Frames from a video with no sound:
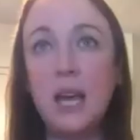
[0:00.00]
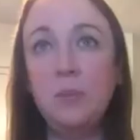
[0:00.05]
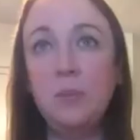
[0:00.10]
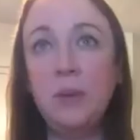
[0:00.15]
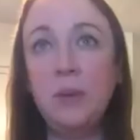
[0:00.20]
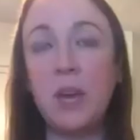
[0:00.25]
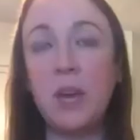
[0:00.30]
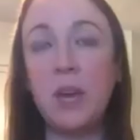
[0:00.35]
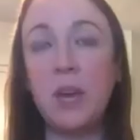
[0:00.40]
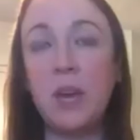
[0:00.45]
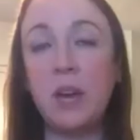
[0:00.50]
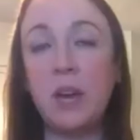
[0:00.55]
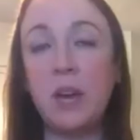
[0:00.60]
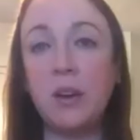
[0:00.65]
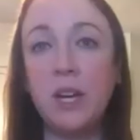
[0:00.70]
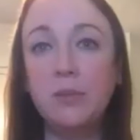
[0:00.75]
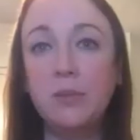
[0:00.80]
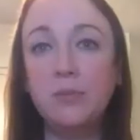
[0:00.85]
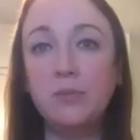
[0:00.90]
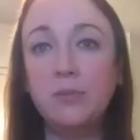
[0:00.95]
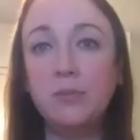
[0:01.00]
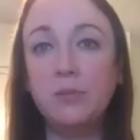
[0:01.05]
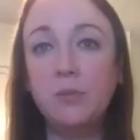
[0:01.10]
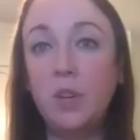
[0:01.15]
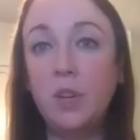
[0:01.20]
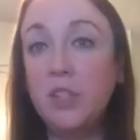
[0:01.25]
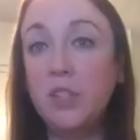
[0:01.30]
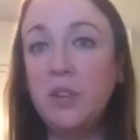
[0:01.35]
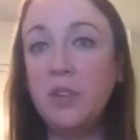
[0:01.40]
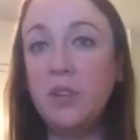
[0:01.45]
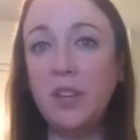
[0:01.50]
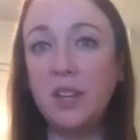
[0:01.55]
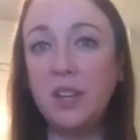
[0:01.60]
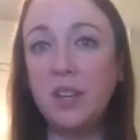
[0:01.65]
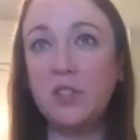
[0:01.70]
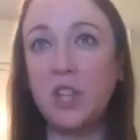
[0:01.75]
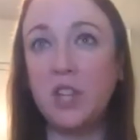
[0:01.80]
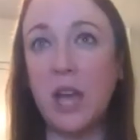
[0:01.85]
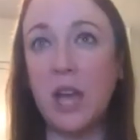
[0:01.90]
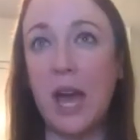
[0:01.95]
me, Mary, what do you think of
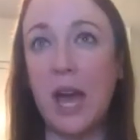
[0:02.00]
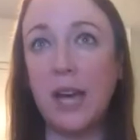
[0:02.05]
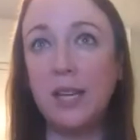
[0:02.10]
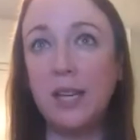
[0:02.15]
Jack?